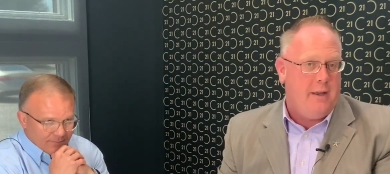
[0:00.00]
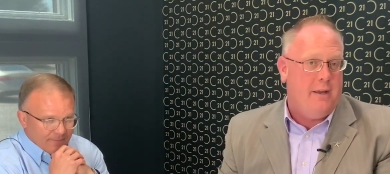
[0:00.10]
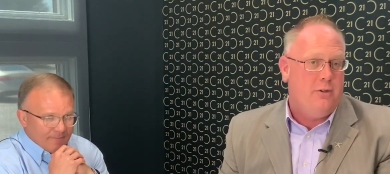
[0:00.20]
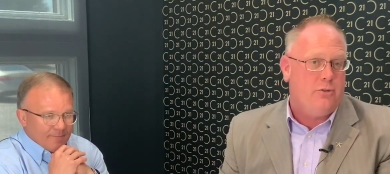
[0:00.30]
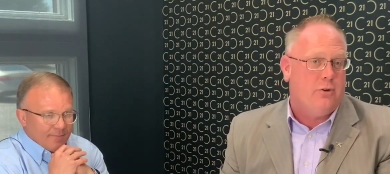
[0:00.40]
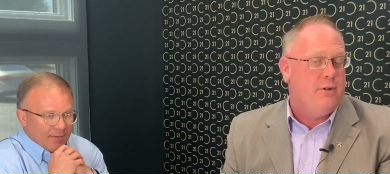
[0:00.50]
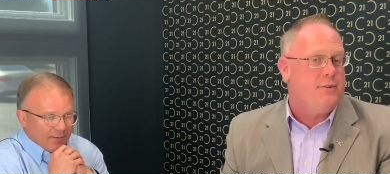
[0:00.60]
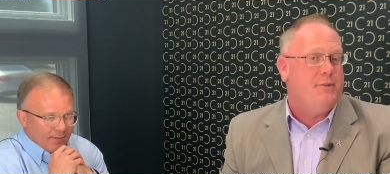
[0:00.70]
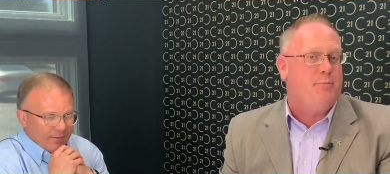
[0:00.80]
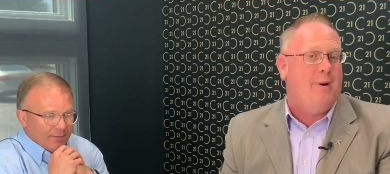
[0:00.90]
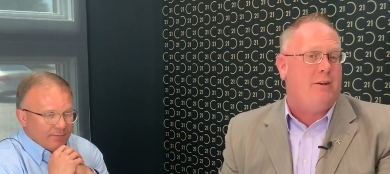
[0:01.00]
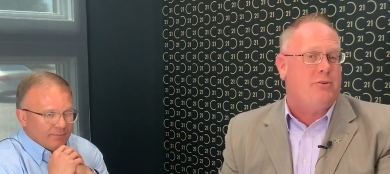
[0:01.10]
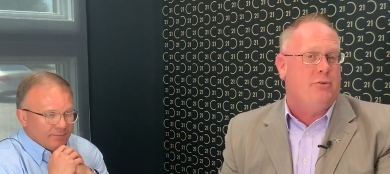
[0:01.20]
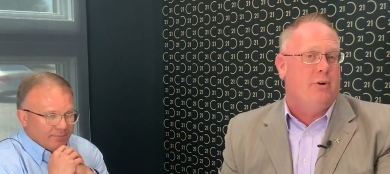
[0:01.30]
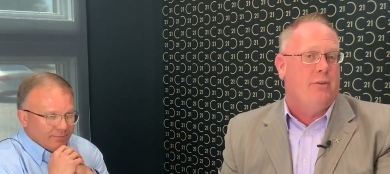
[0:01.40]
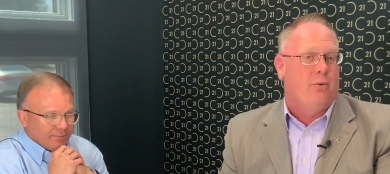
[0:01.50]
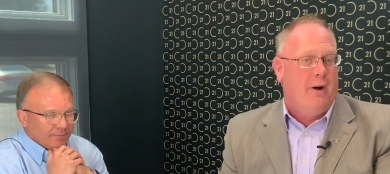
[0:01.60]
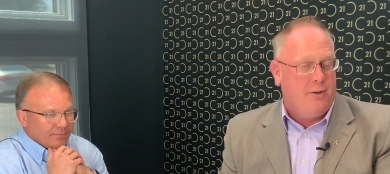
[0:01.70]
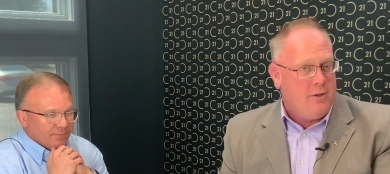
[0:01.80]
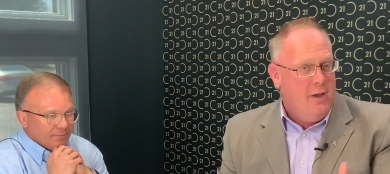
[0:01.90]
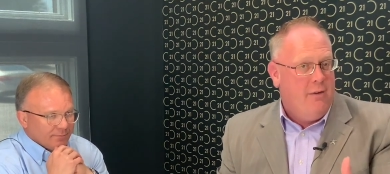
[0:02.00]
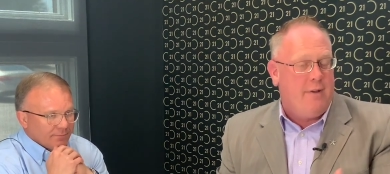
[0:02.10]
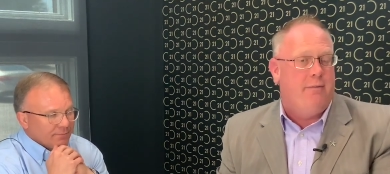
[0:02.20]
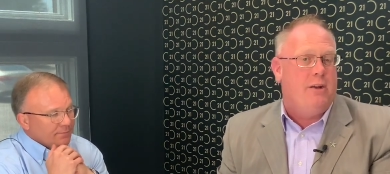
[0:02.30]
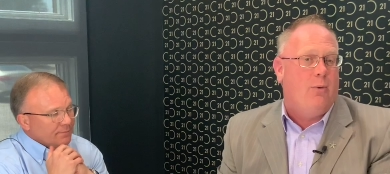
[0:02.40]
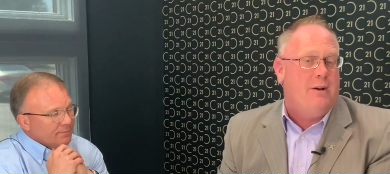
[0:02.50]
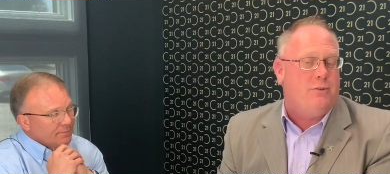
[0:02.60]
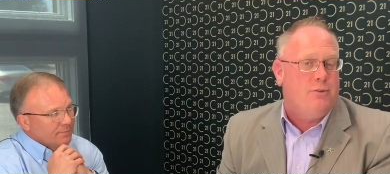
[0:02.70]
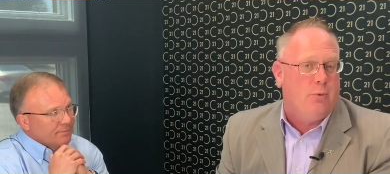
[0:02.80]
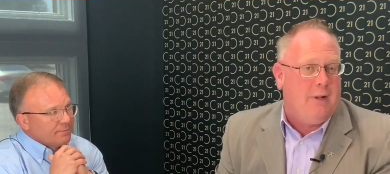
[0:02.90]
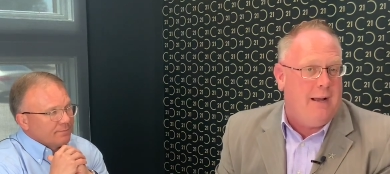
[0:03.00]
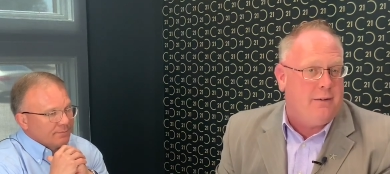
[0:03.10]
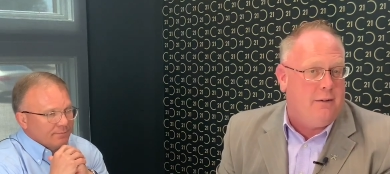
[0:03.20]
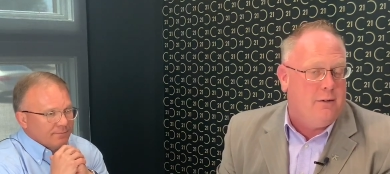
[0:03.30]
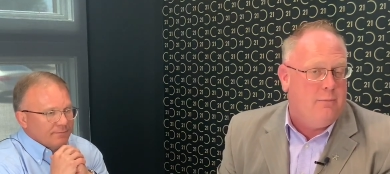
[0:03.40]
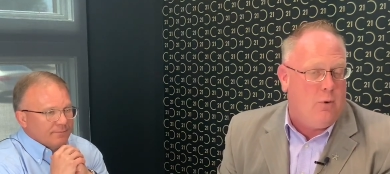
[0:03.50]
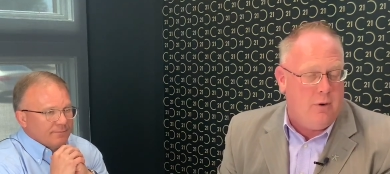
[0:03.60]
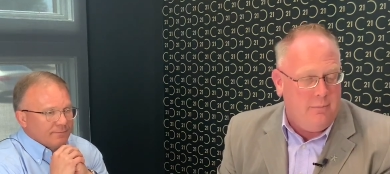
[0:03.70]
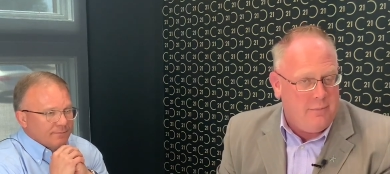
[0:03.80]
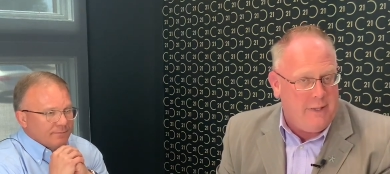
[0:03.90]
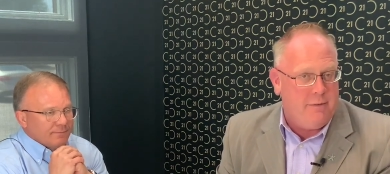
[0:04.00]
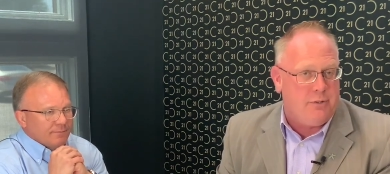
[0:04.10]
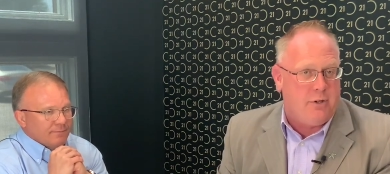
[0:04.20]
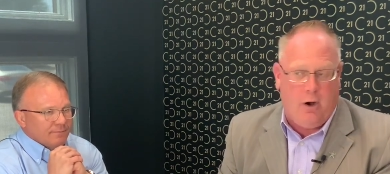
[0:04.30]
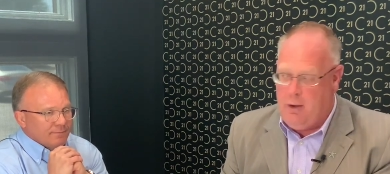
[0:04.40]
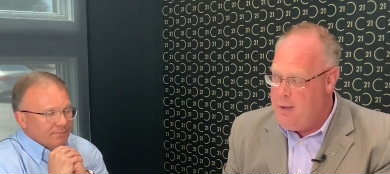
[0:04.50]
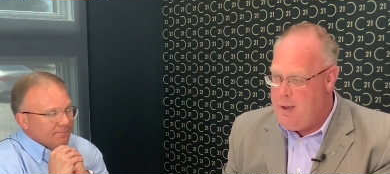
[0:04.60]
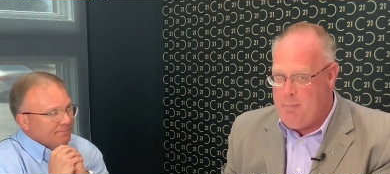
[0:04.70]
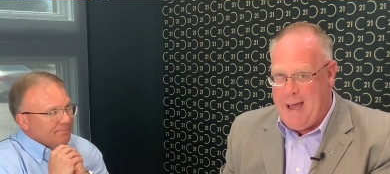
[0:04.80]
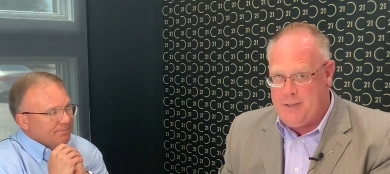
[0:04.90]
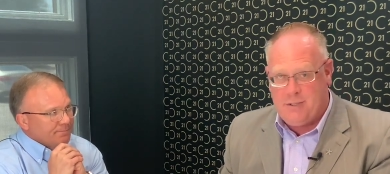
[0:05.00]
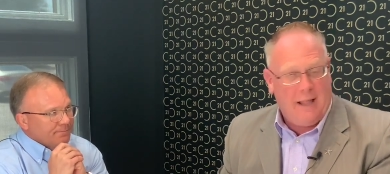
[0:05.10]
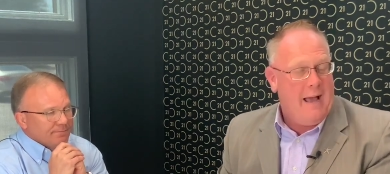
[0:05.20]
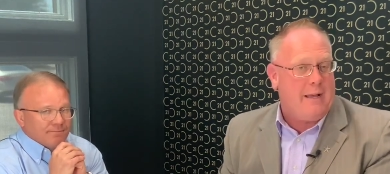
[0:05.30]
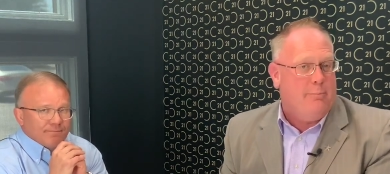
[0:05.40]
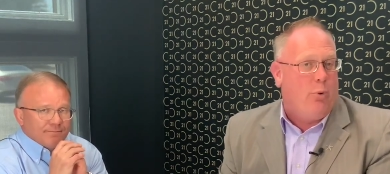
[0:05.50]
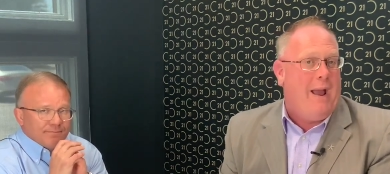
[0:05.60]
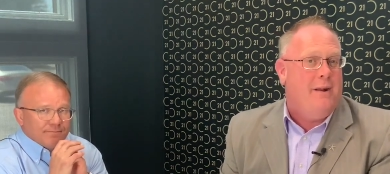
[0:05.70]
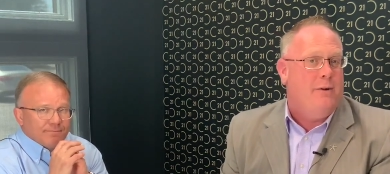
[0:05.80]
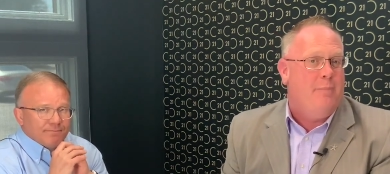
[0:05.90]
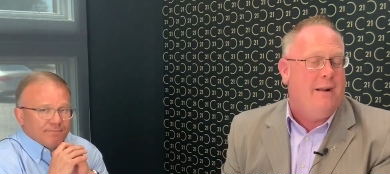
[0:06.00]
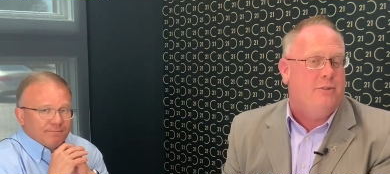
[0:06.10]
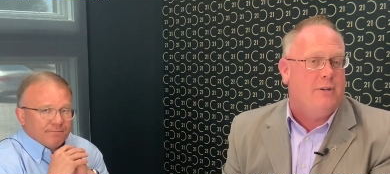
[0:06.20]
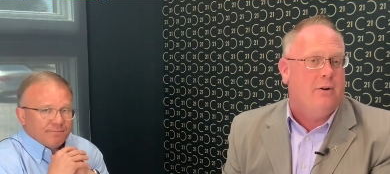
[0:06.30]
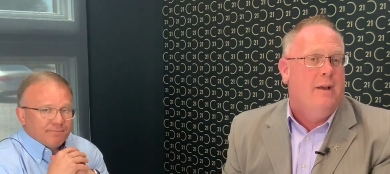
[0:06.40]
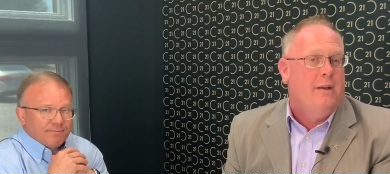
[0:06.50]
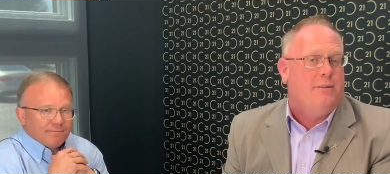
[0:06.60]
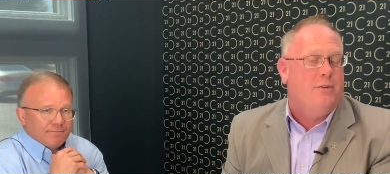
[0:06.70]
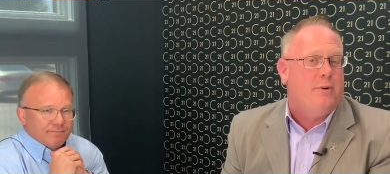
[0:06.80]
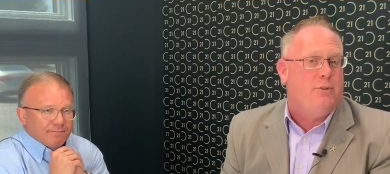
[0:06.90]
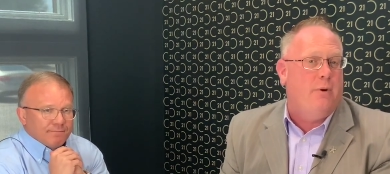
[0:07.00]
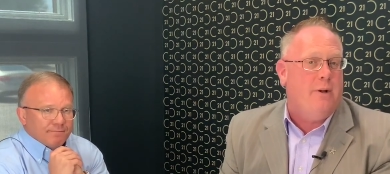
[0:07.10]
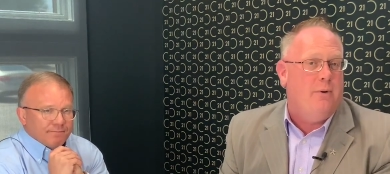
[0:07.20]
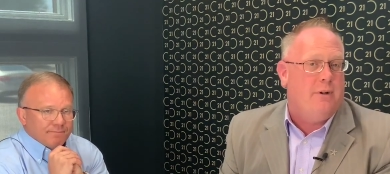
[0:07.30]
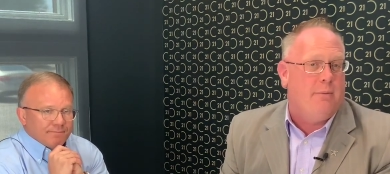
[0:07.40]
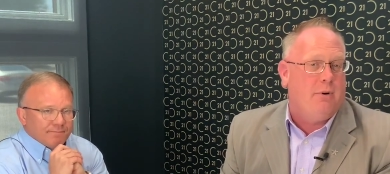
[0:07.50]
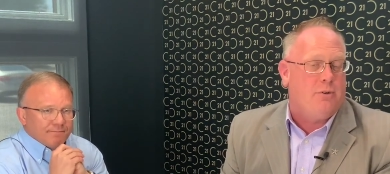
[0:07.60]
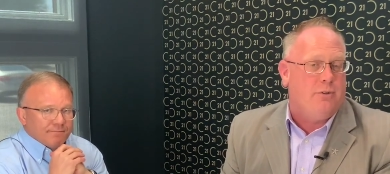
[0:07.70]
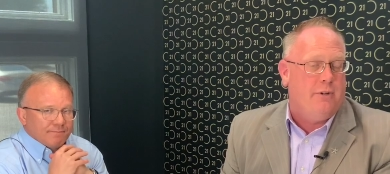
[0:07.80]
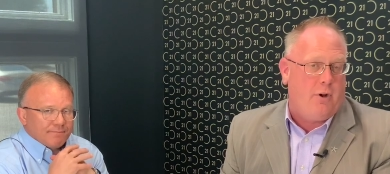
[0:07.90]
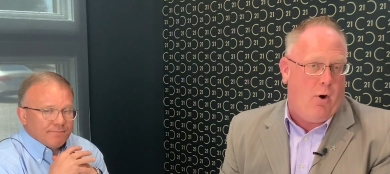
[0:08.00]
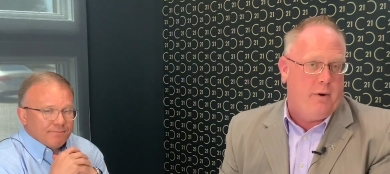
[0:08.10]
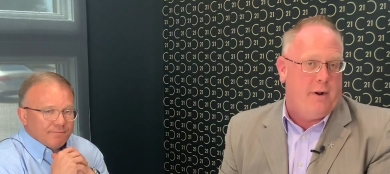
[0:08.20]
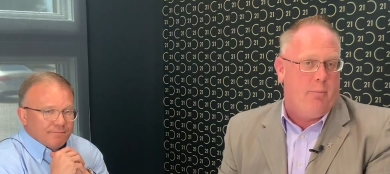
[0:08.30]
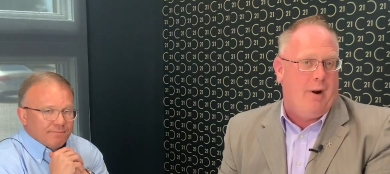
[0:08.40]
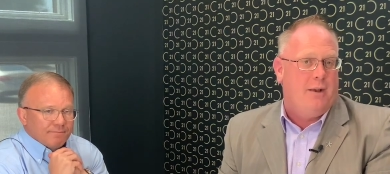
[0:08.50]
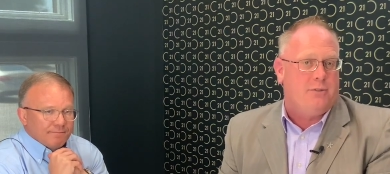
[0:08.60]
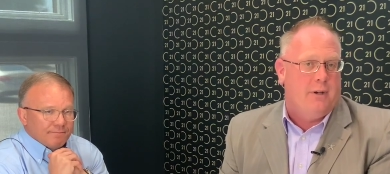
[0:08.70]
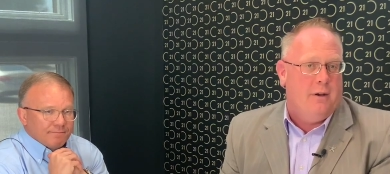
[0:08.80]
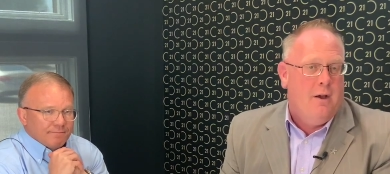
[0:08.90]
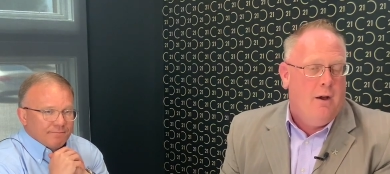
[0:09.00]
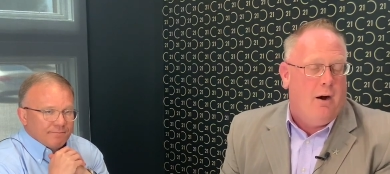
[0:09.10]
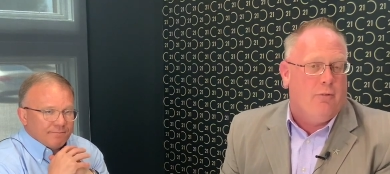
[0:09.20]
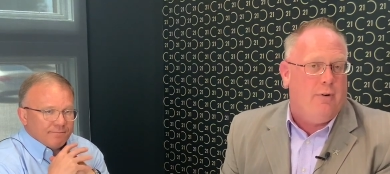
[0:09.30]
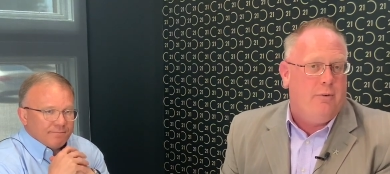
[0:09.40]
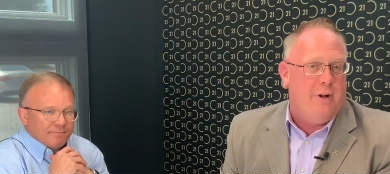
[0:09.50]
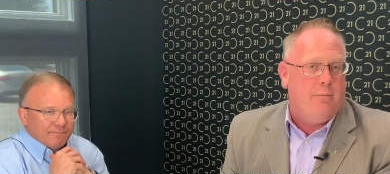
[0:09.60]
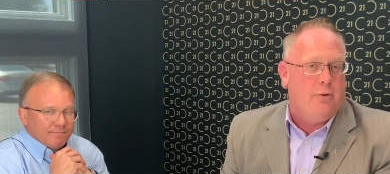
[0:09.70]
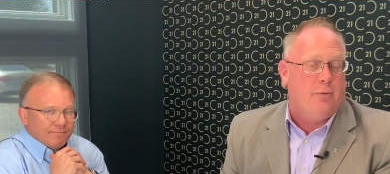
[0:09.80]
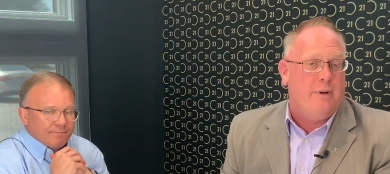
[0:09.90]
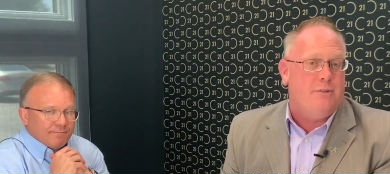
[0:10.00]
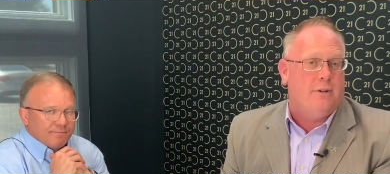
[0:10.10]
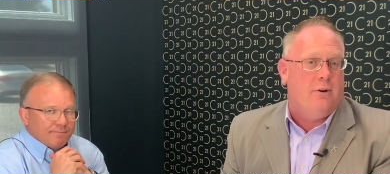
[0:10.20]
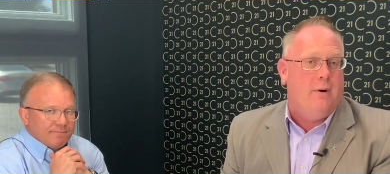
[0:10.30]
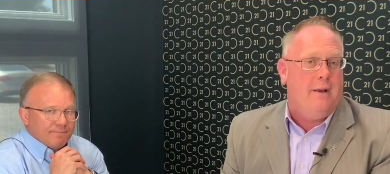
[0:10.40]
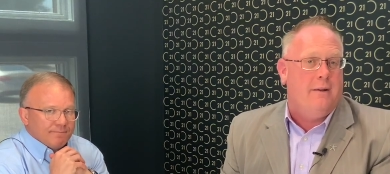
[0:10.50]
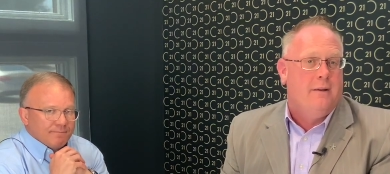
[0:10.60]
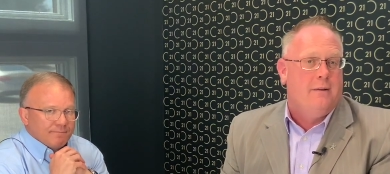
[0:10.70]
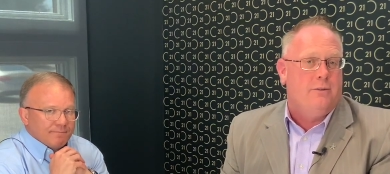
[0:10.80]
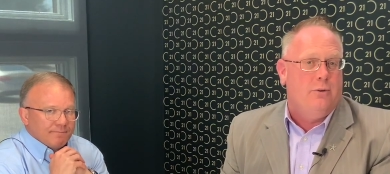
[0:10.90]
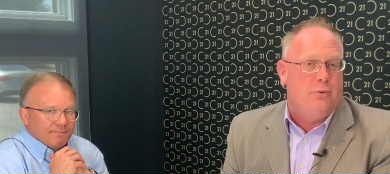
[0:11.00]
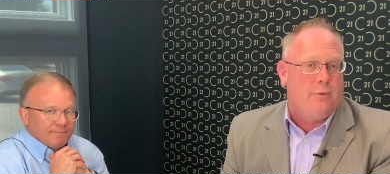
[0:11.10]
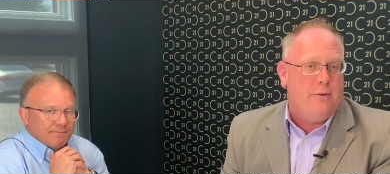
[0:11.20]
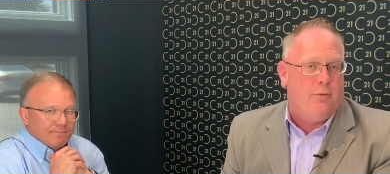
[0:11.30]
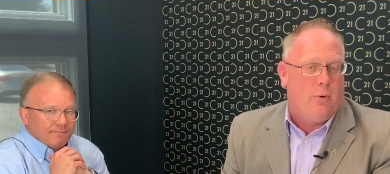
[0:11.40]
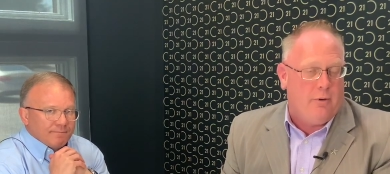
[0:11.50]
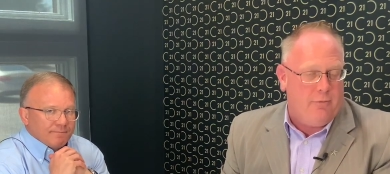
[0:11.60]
Speaker 1: insurance inspection or otherwise. If you have any questions or would like to learn more, give us a call. Pat Slack and Brandon Bennett's here, Century 21 Commercial in Kearney, Nebraska. Our phone number 308 234